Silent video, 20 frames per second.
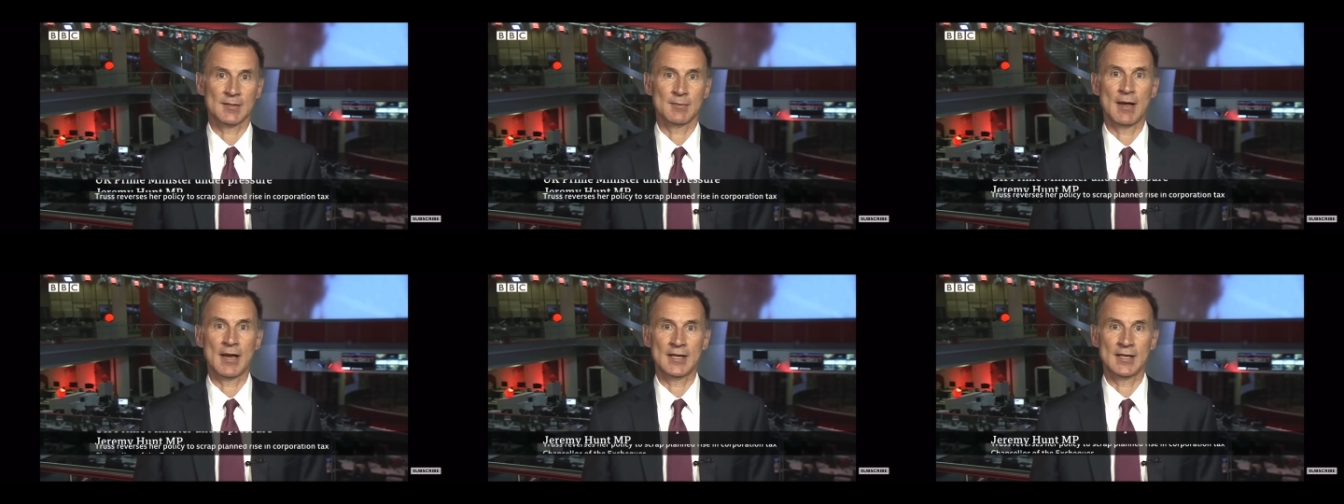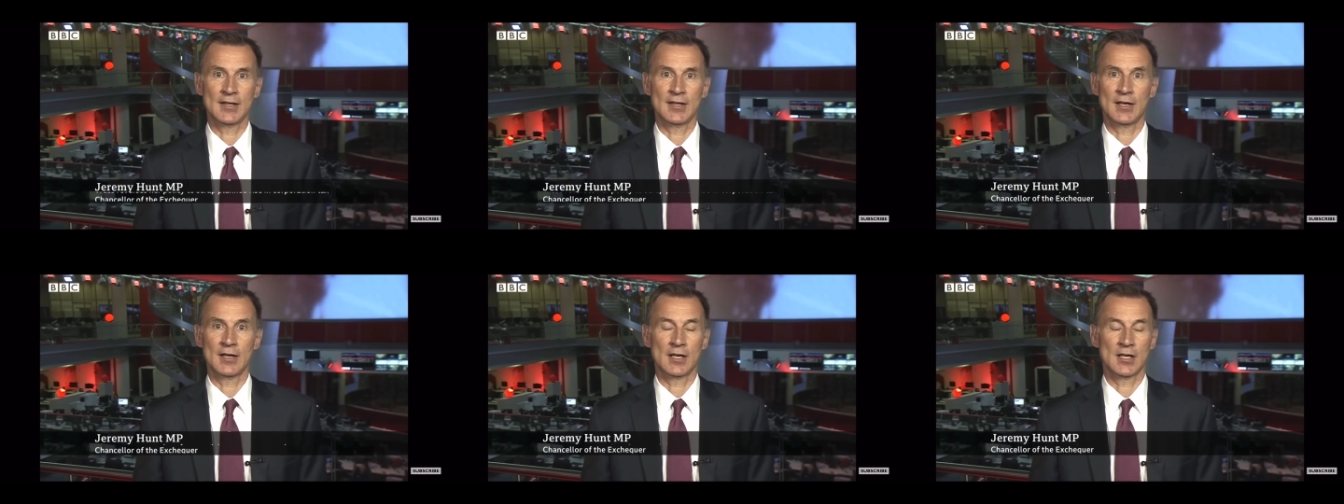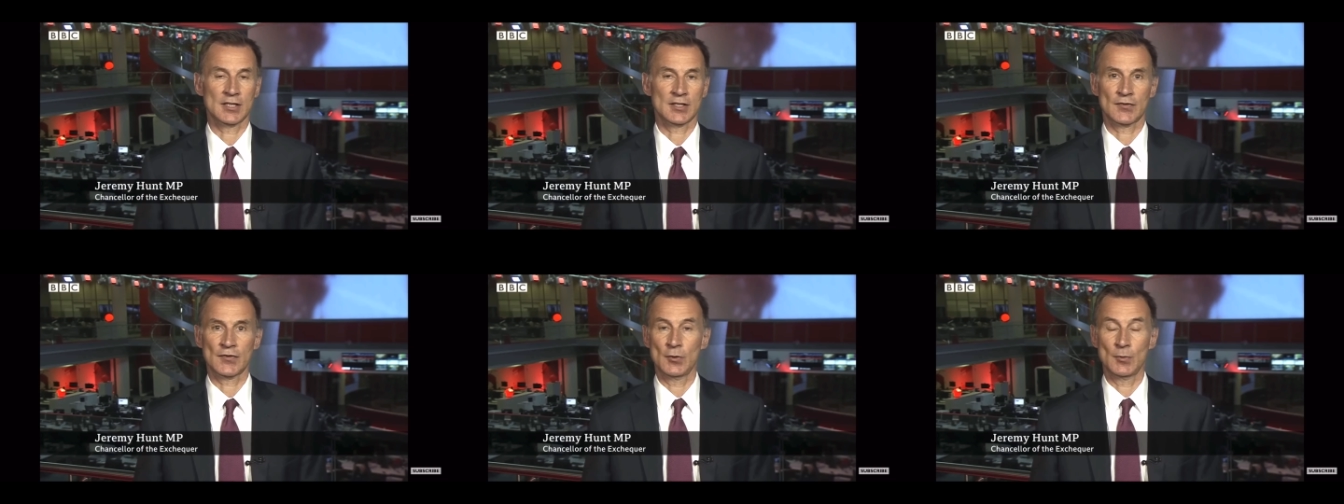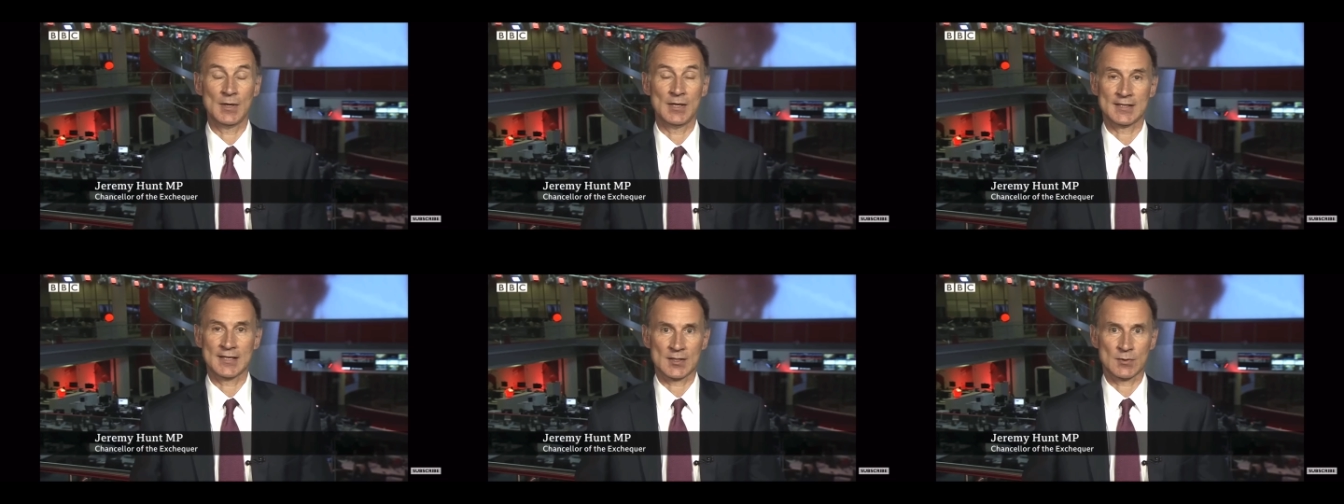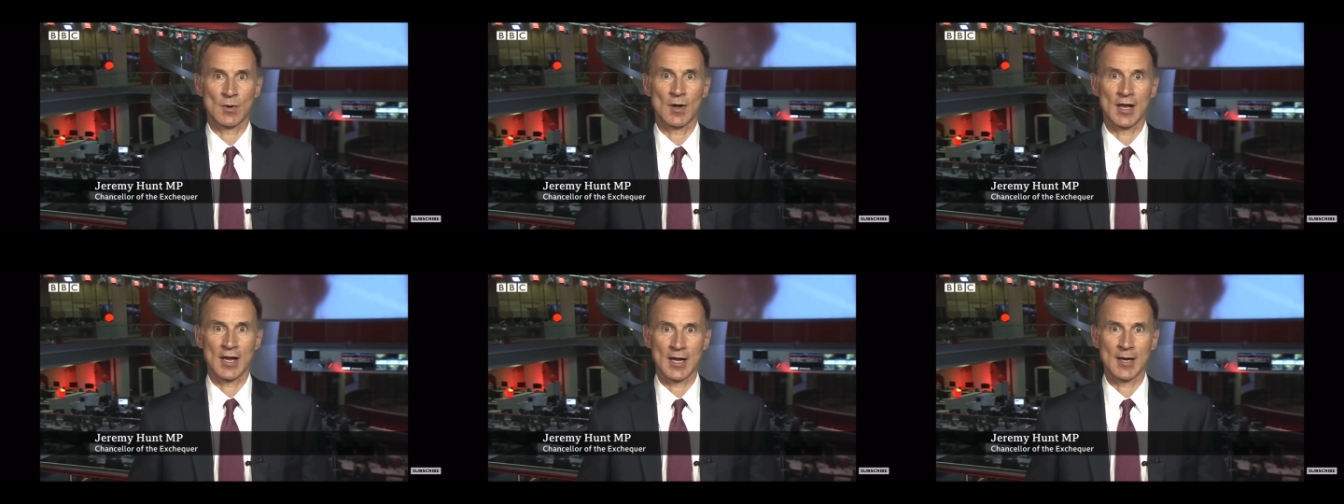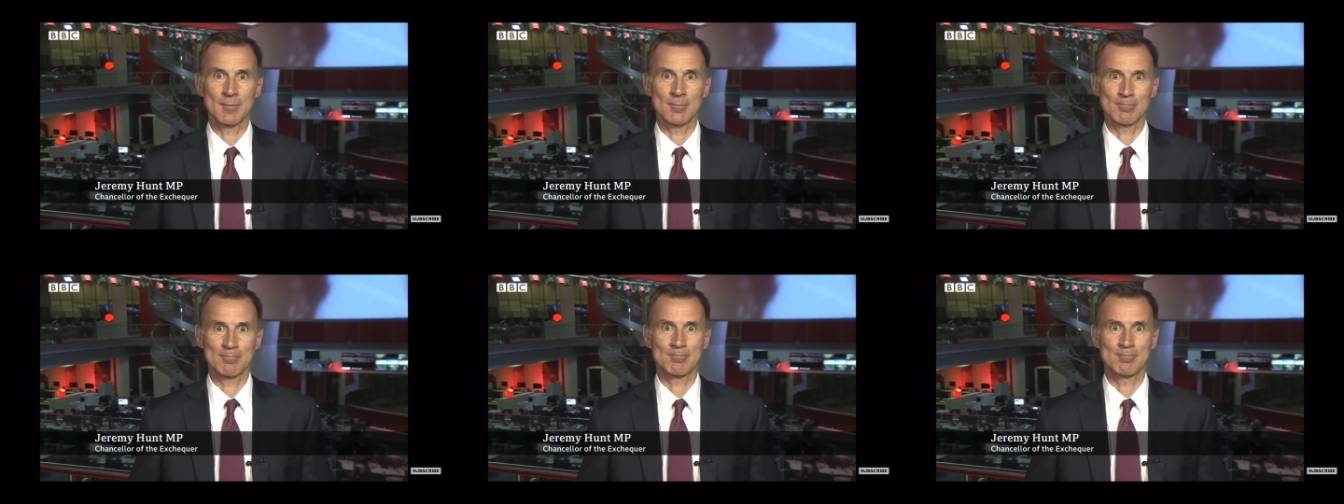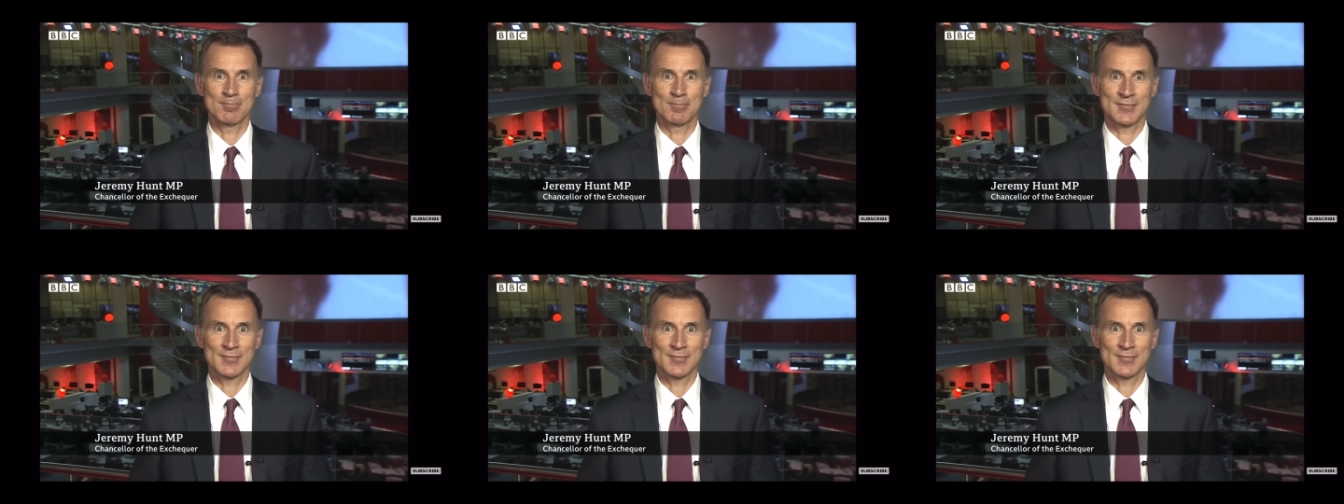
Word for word: As I said earlier, nobody really likes the